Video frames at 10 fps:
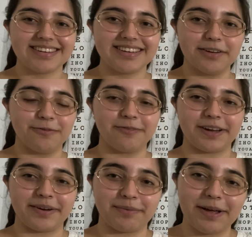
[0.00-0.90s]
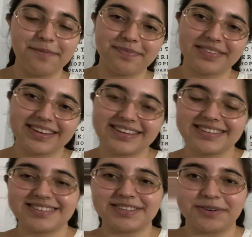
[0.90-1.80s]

Very well. So